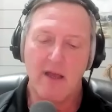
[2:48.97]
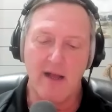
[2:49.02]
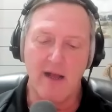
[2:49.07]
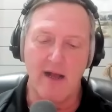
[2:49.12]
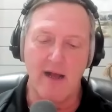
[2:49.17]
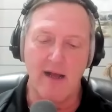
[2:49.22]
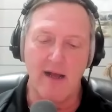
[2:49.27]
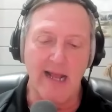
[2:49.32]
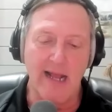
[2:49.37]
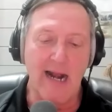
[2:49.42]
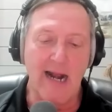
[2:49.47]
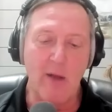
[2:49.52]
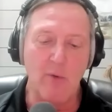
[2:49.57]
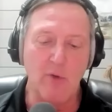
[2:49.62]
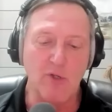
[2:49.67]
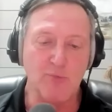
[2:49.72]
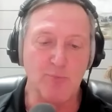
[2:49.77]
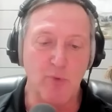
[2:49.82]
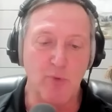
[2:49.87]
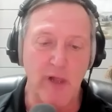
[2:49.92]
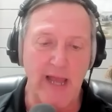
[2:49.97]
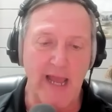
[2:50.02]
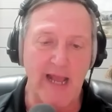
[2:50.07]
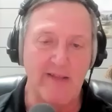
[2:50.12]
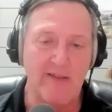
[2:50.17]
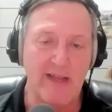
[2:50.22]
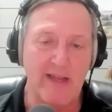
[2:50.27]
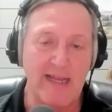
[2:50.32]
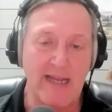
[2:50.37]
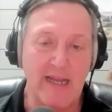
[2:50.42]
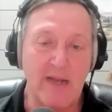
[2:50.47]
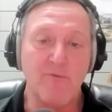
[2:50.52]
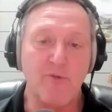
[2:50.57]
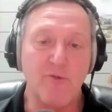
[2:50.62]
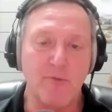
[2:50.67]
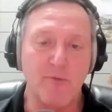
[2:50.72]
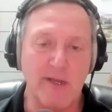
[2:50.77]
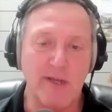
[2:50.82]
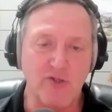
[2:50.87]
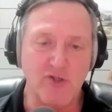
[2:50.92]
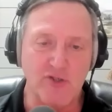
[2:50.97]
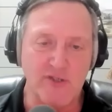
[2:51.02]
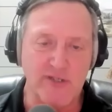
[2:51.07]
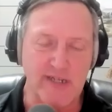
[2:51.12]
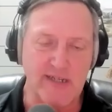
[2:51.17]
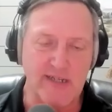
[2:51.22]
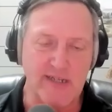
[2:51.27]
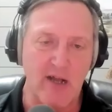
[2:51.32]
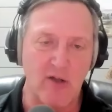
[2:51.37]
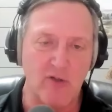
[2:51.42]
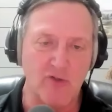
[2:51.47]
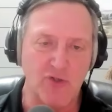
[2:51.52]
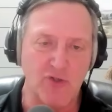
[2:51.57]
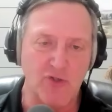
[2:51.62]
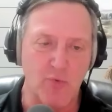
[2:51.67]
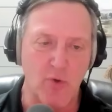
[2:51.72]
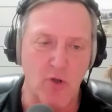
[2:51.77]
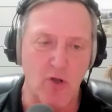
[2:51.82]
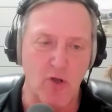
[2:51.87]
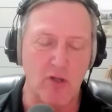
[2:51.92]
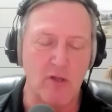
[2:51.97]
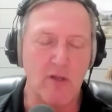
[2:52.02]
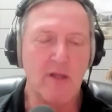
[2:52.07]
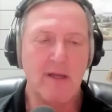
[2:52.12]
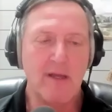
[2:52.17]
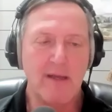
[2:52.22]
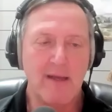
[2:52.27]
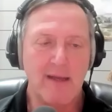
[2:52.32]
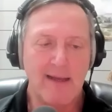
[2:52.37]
and I was playing the information technology role.